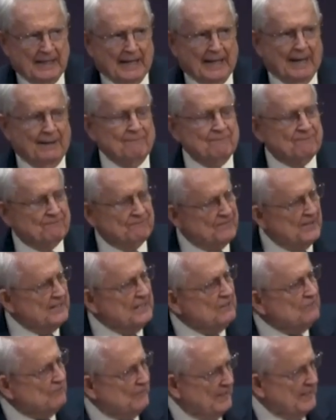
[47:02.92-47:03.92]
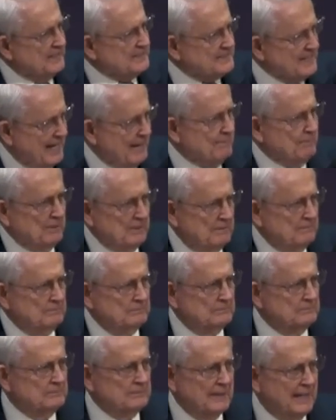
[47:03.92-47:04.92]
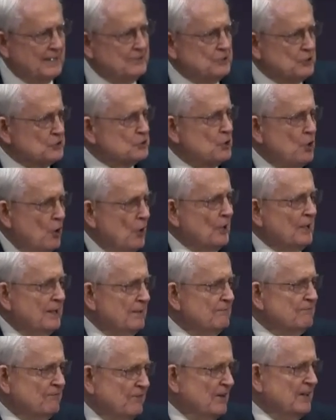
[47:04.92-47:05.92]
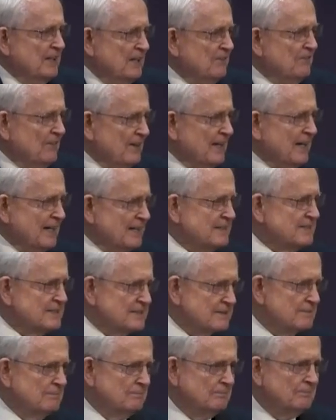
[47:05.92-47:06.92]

And funny things happen. I just call it funny things.